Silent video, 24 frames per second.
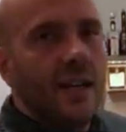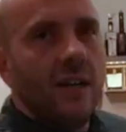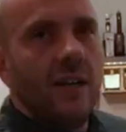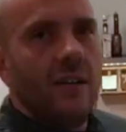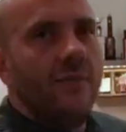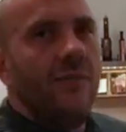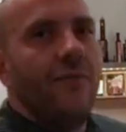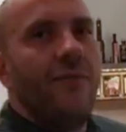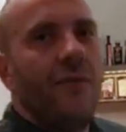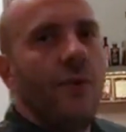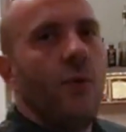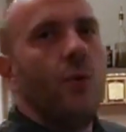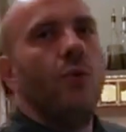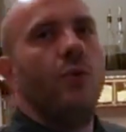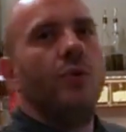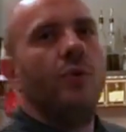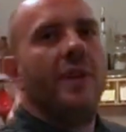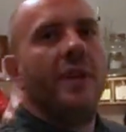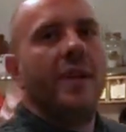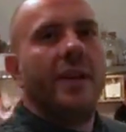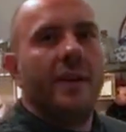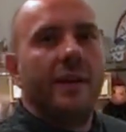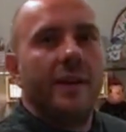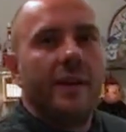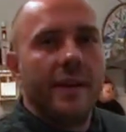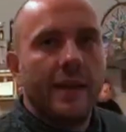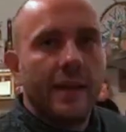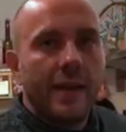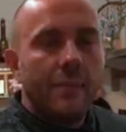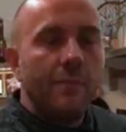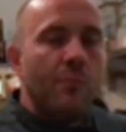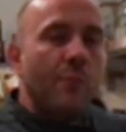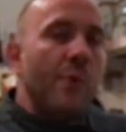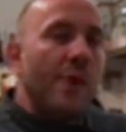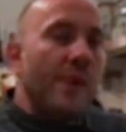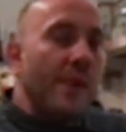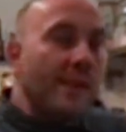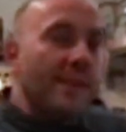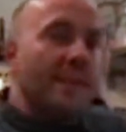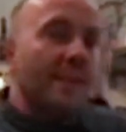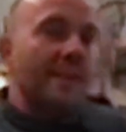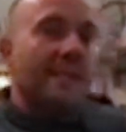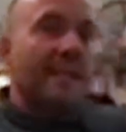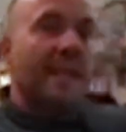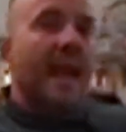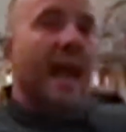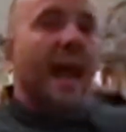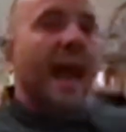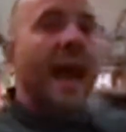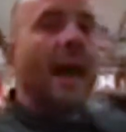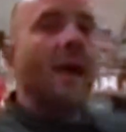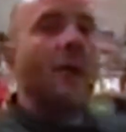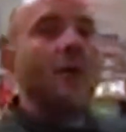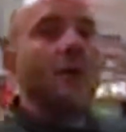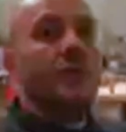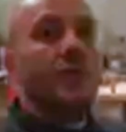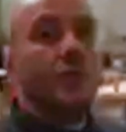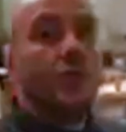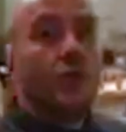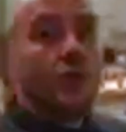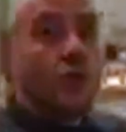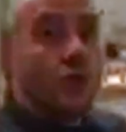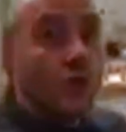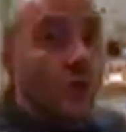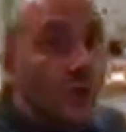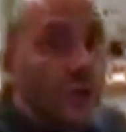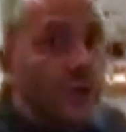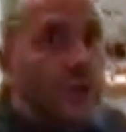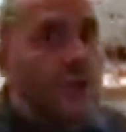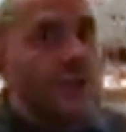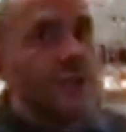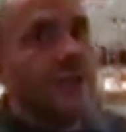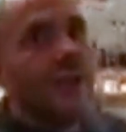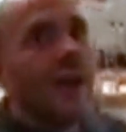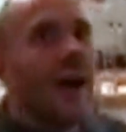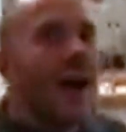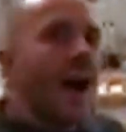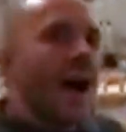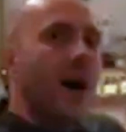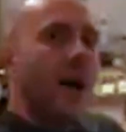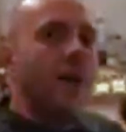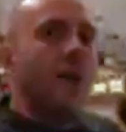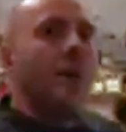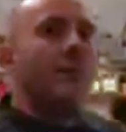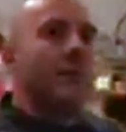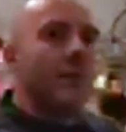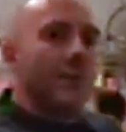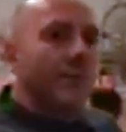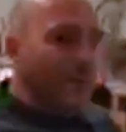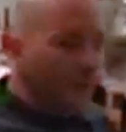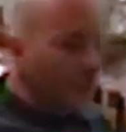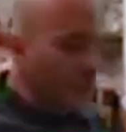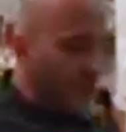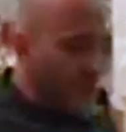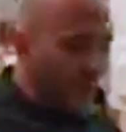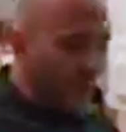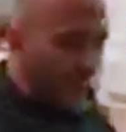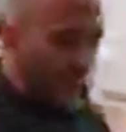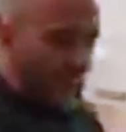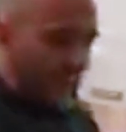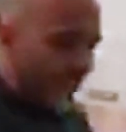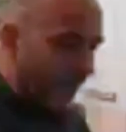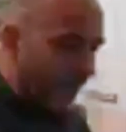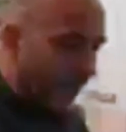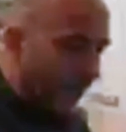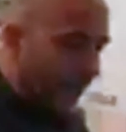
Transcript: of food. It brings out the sugar out of the food. Okay,